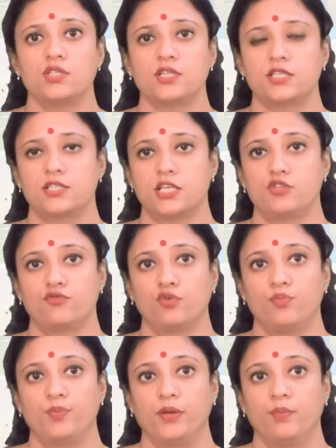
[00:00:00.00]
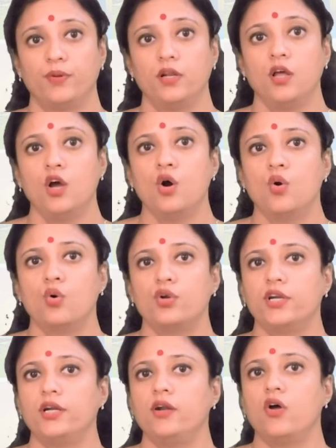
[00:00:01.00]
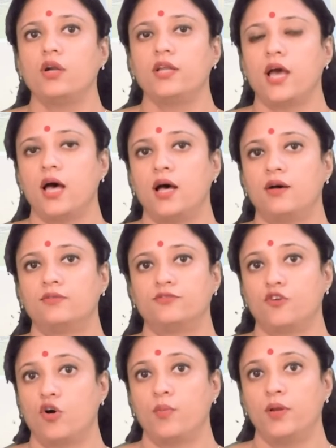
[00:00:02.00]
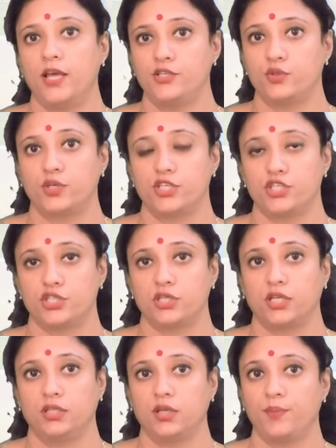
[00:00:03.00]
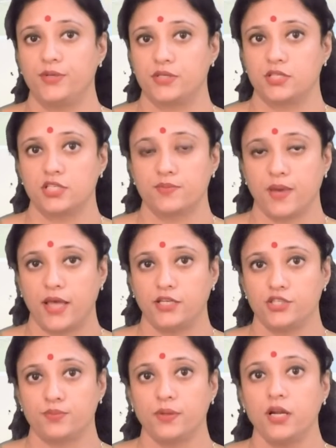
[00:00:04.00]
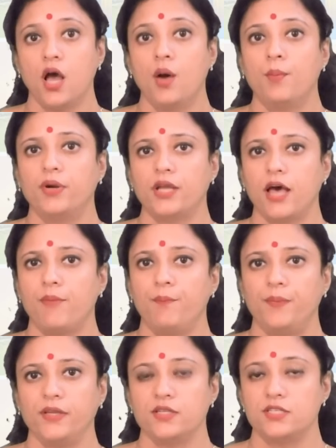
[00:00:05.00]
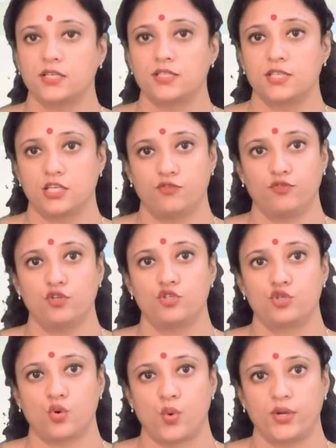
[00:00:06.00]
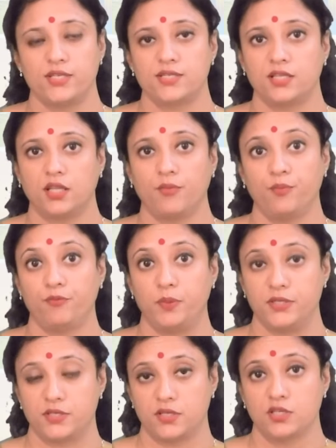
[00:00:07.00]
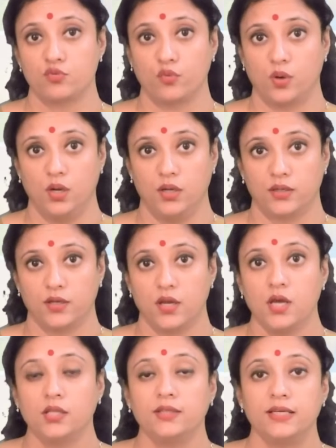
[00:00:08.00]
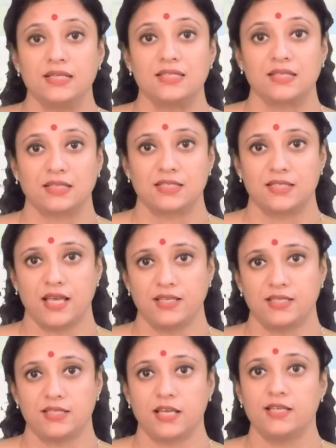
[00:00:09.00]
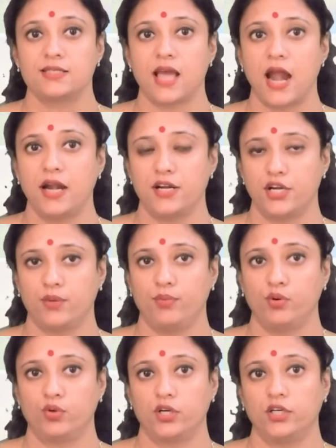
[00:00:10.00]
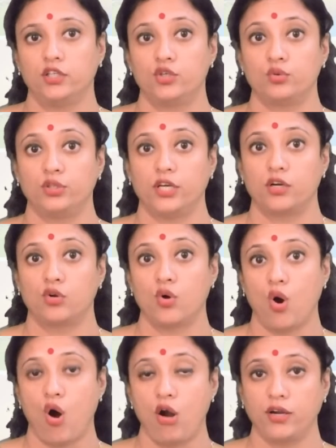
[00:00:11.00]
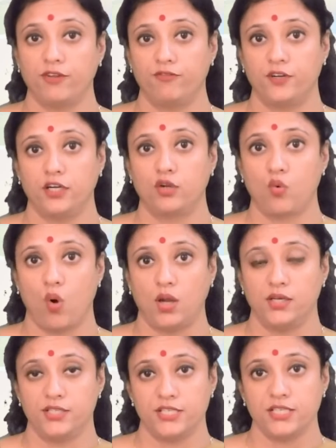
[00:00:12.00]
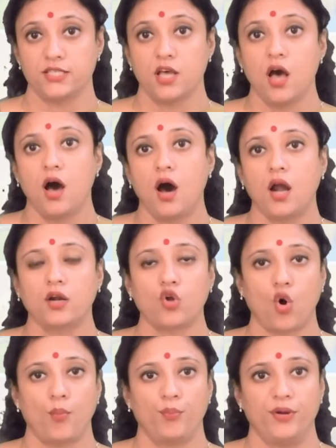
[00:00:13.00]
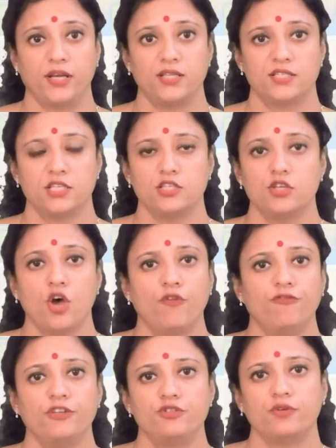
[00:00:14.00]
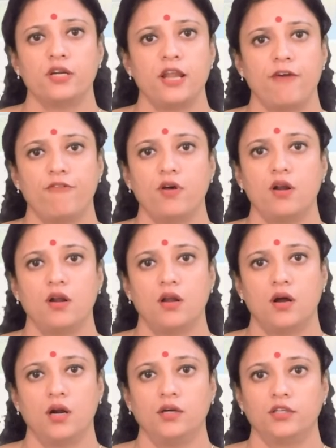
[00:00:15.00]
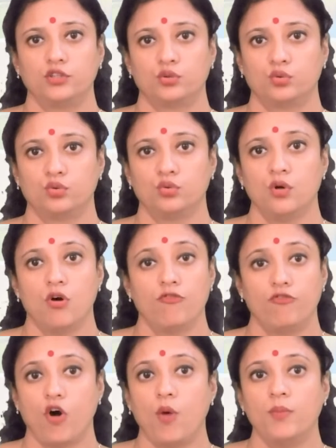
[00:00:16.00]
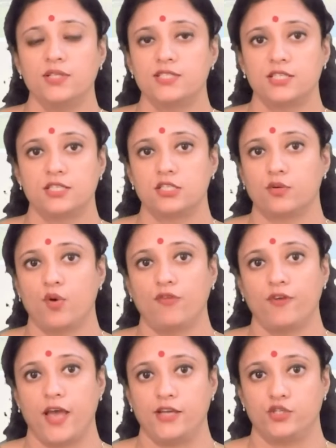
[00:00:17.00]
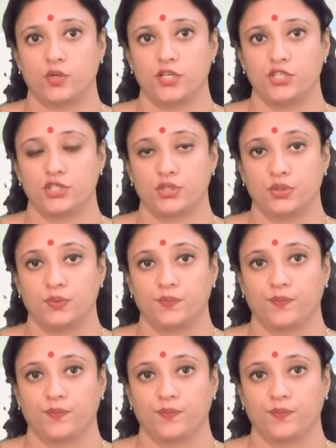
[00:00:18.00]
successful people who did not have formal education in the business management but have been successful stories in the business world. Their success is attributed to their God-gifted qualities or competencies which were never learned through formal system of education.